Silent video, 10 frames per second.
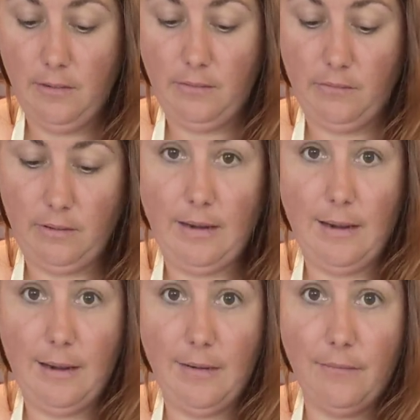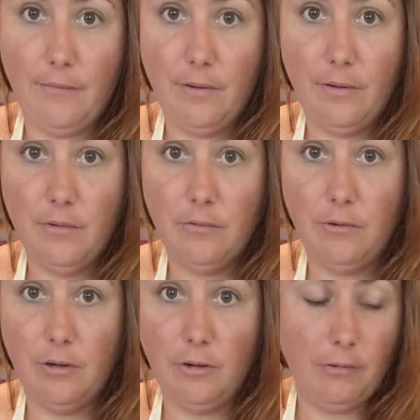so that I have,
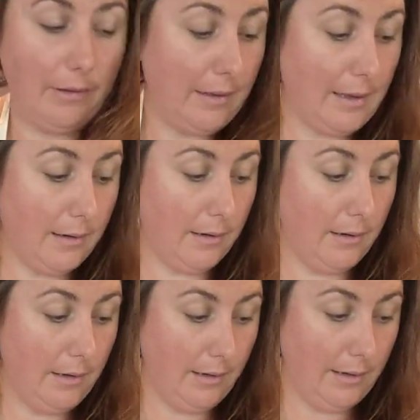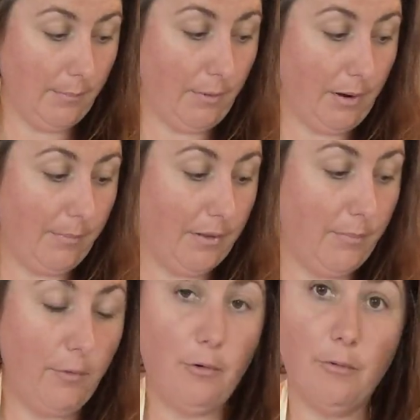like that. I pop it in the
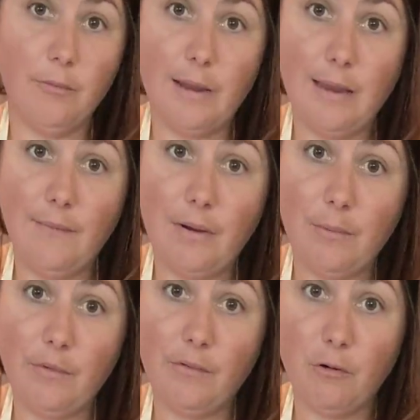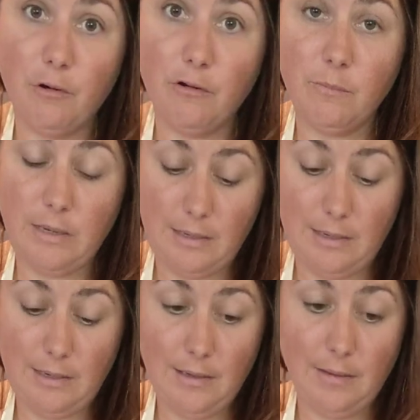bowl. If I was going to be
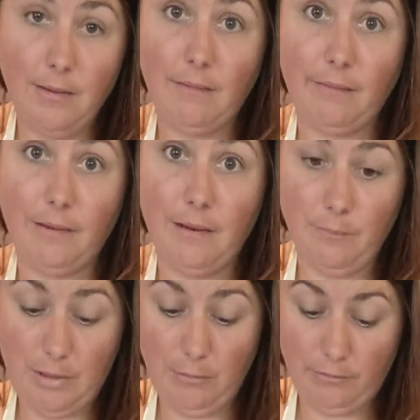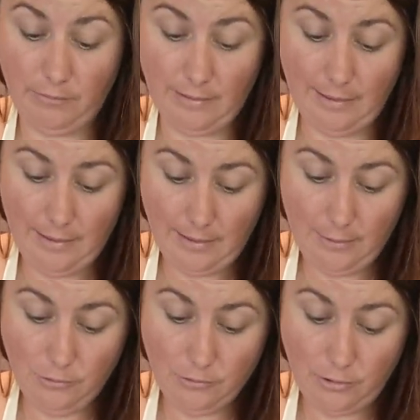eating this in a meal today, I
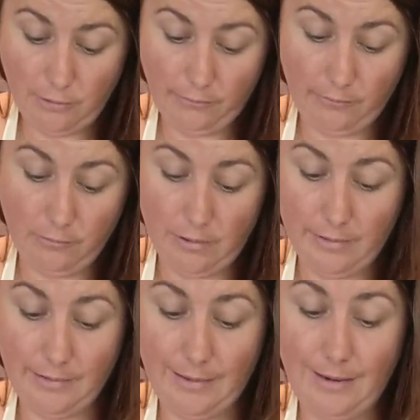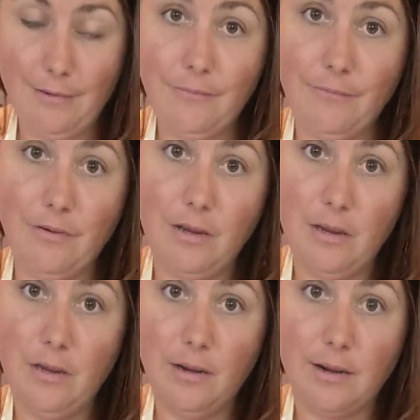usually also cut it in half
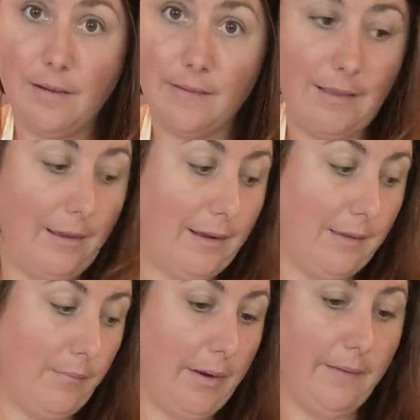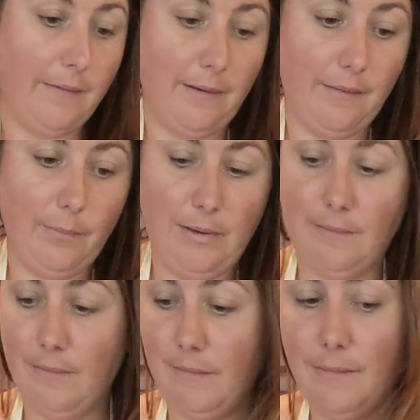because I like the bite-sized
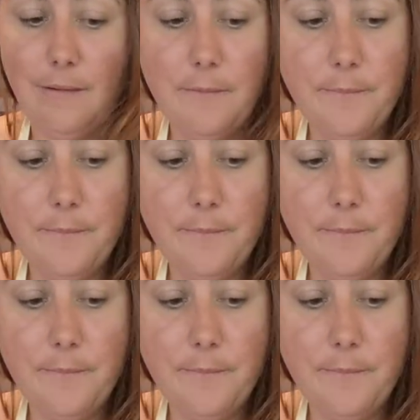pieces.